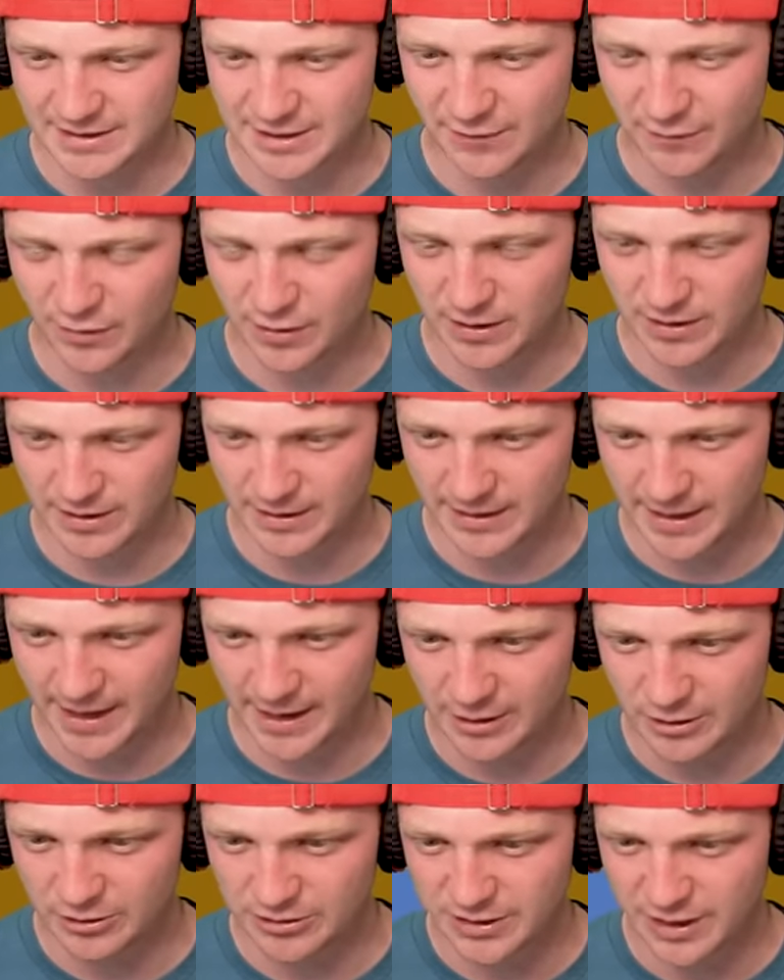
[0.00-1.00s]
different
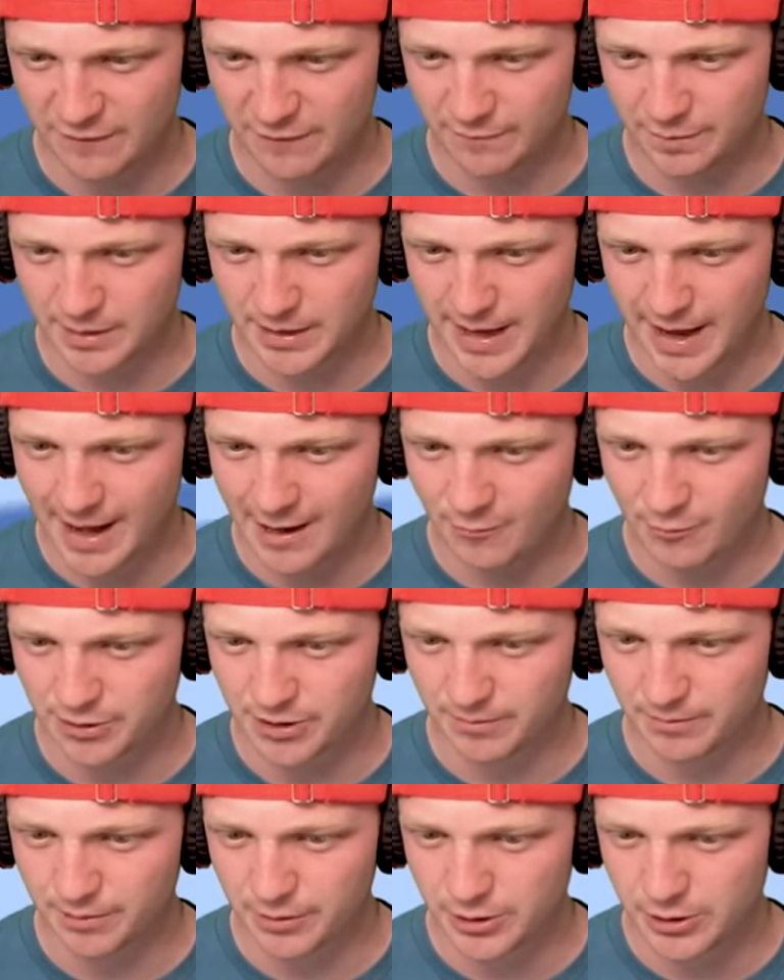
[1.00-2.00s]
layers of black with
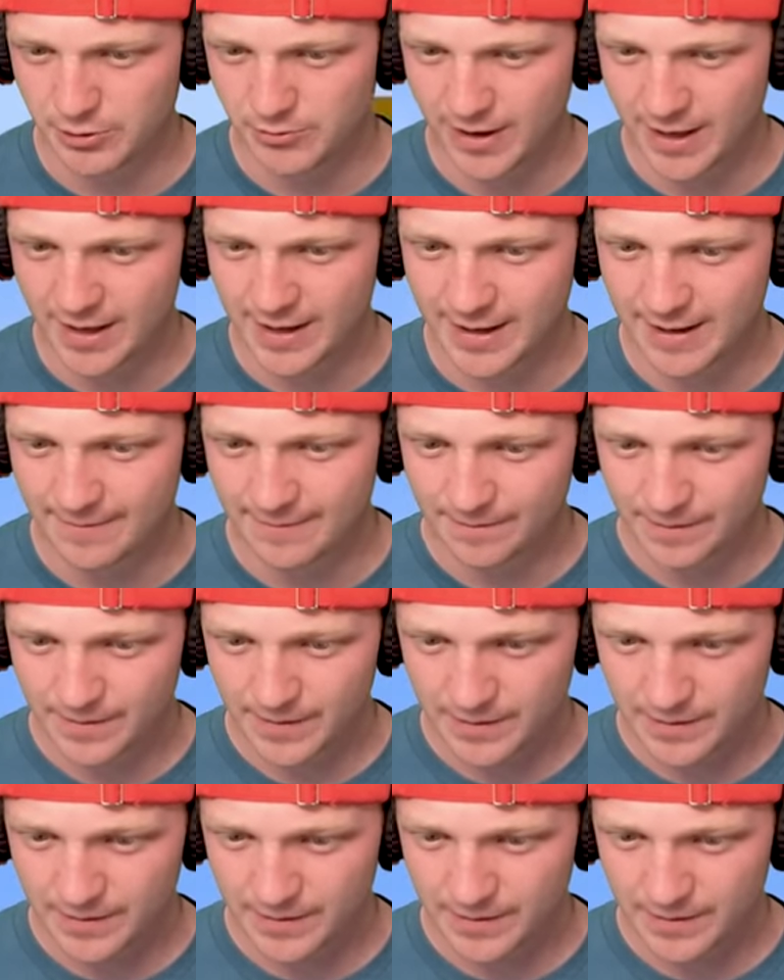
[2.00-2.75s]
the blue in it.